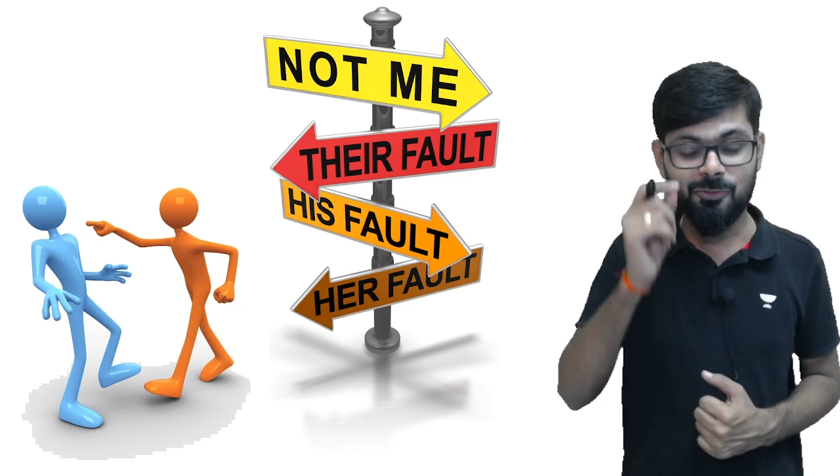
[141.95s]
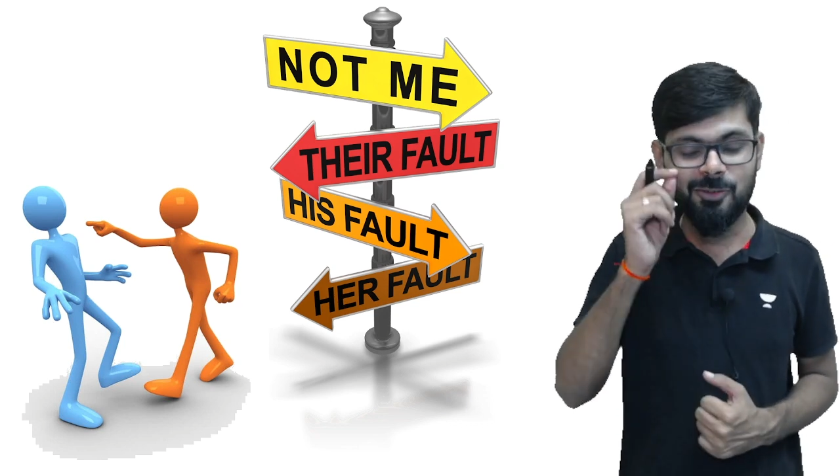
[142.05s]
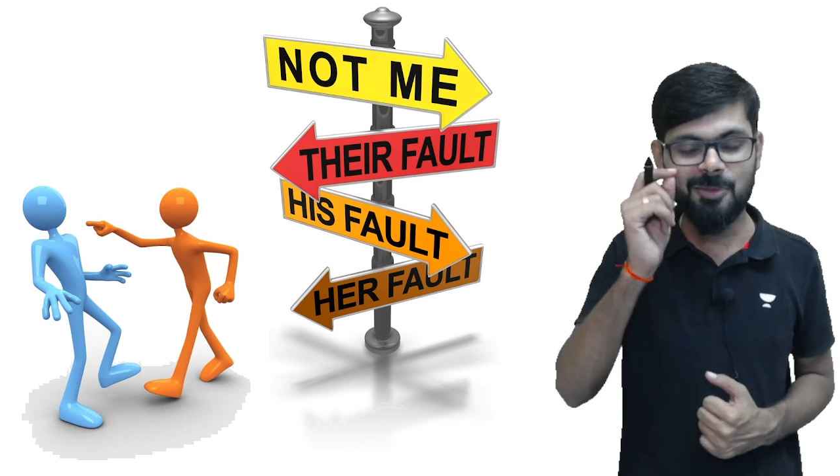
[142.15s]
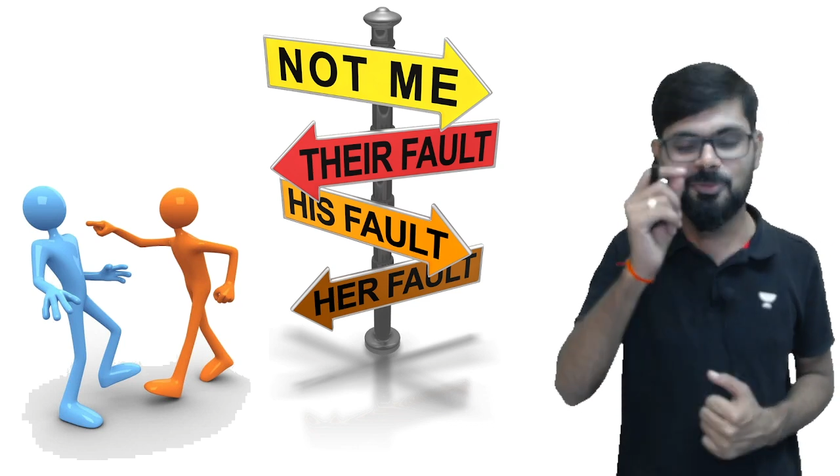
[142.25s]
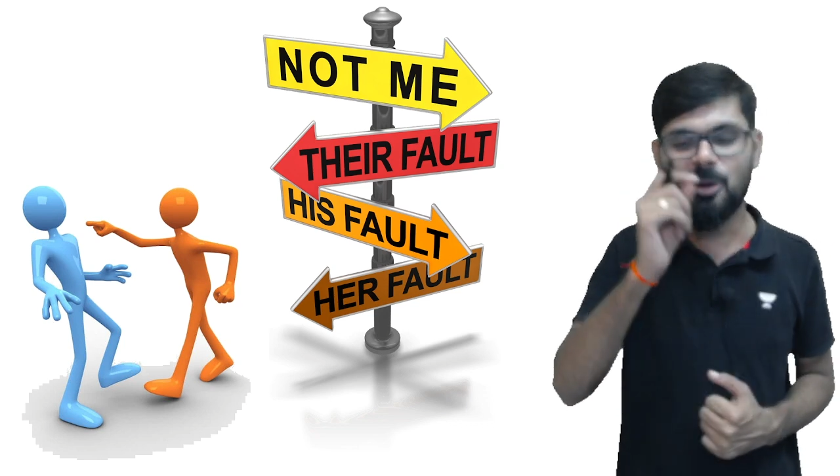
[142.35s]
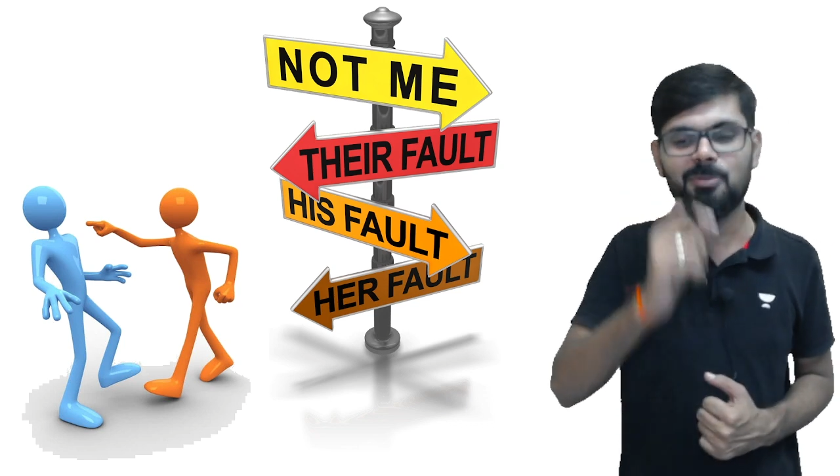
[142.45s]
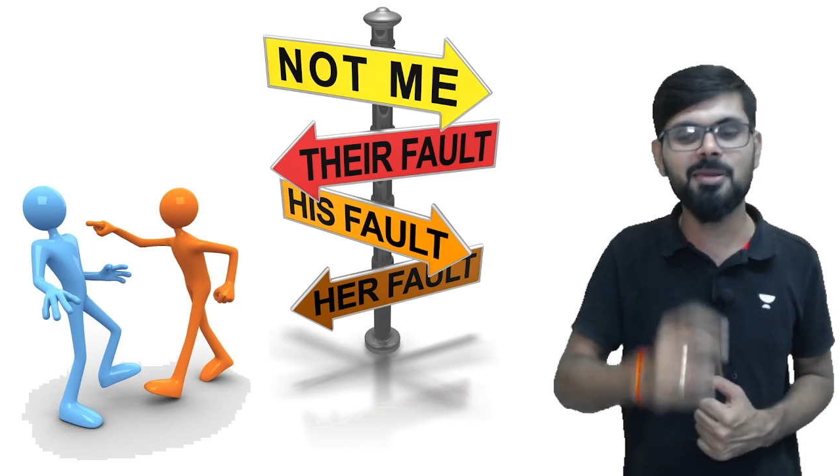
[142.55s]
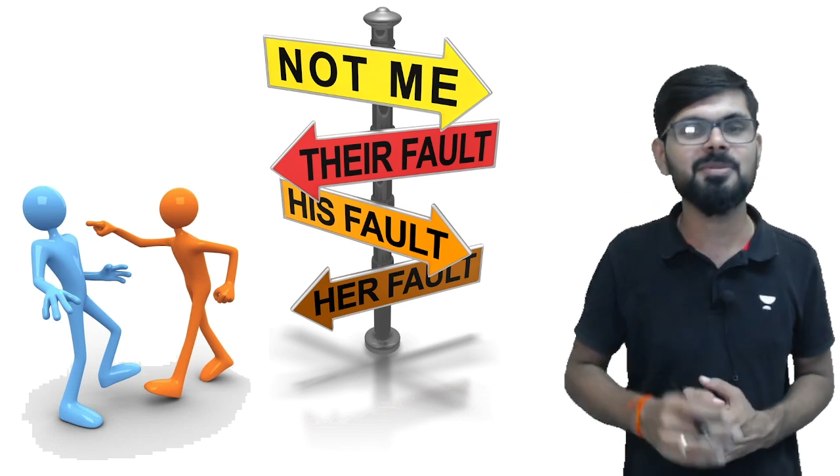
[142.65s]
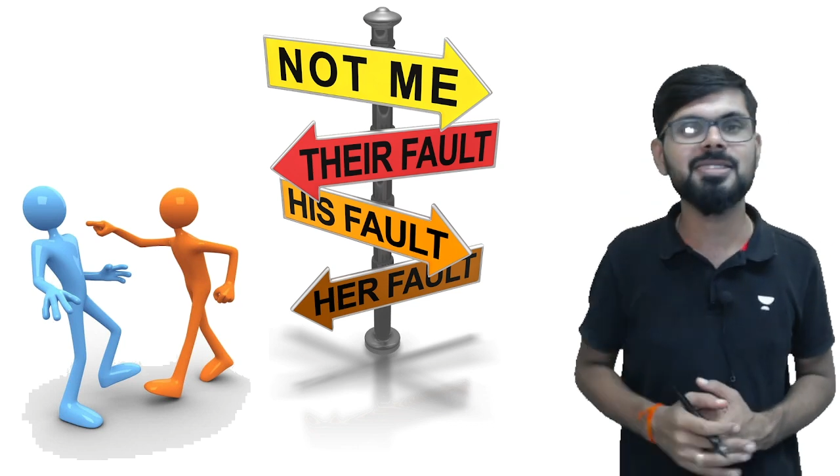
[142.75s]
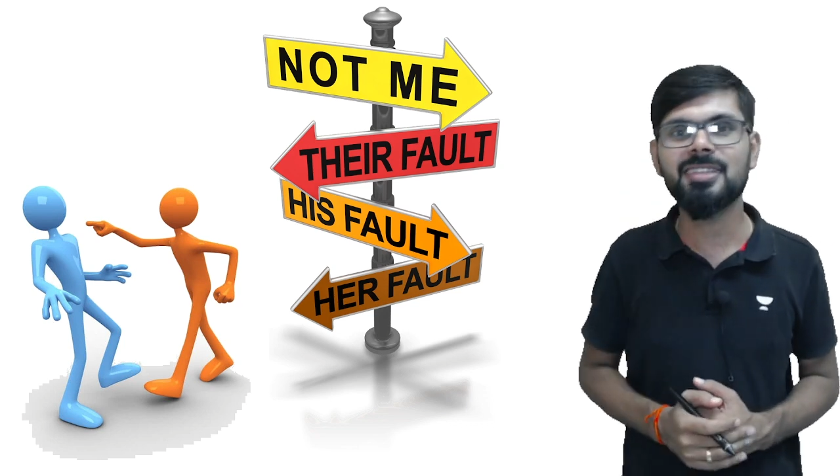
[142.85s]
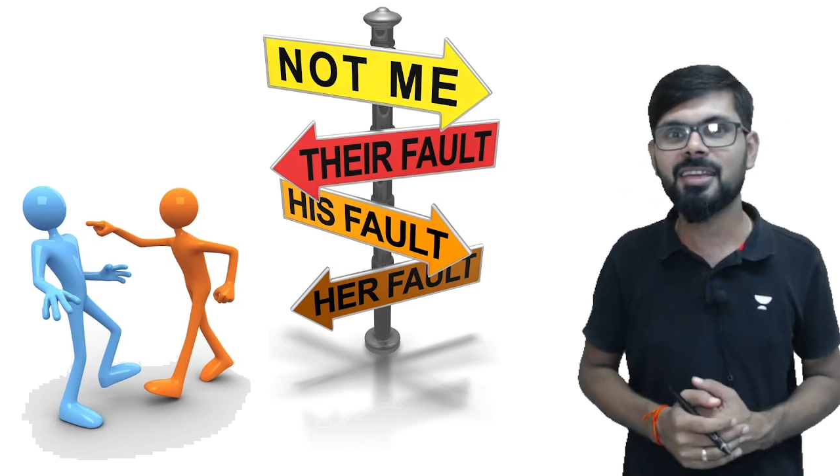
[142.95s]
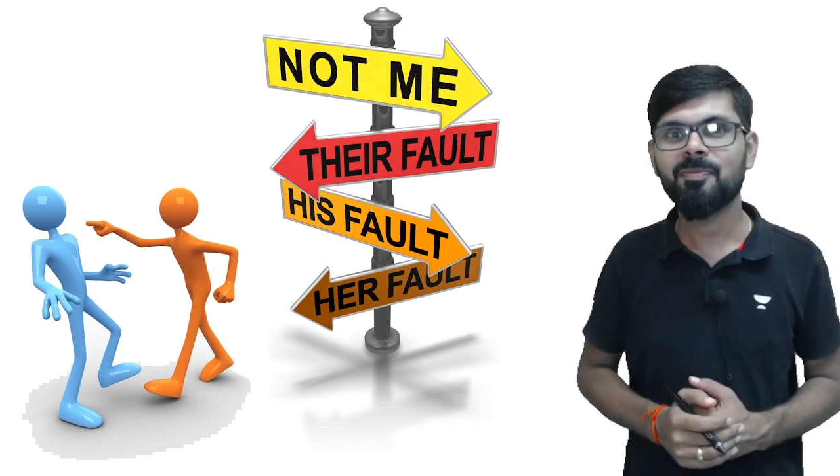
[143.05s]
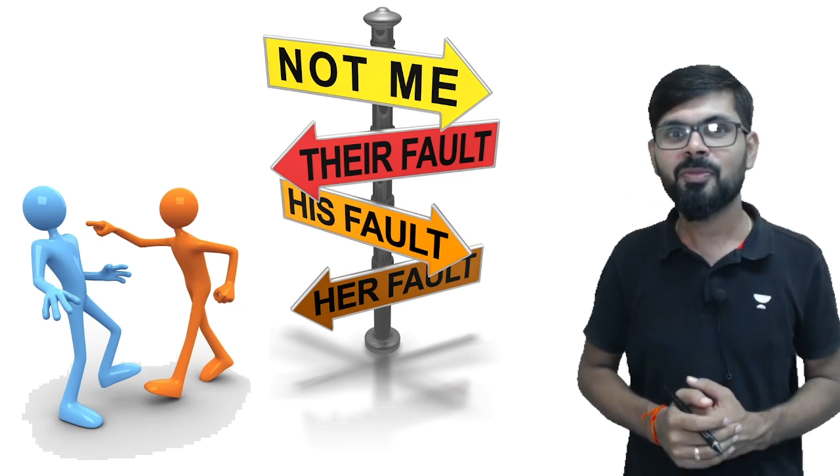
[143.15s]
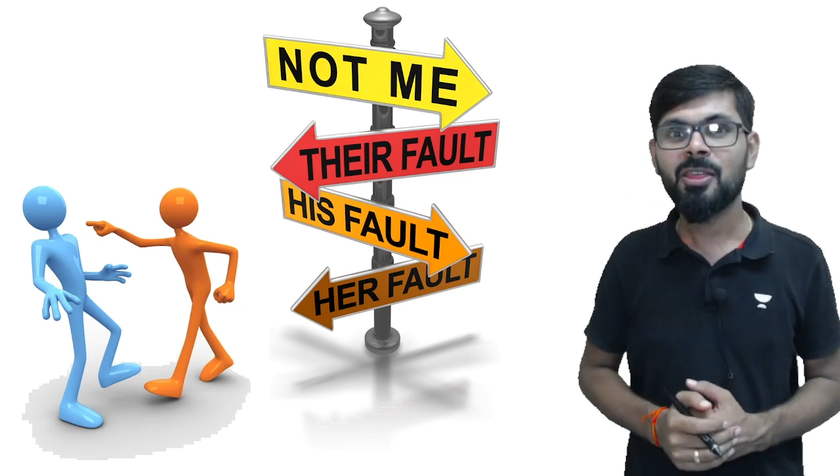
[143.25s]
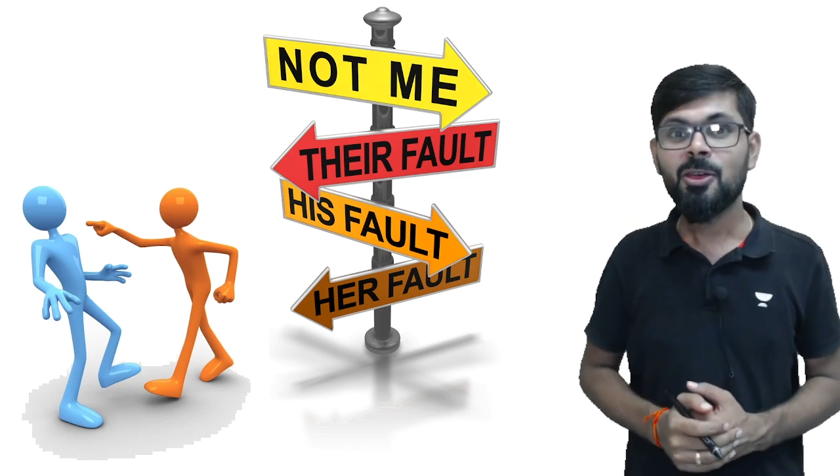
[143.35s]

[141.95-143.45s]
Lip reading: one problem is there.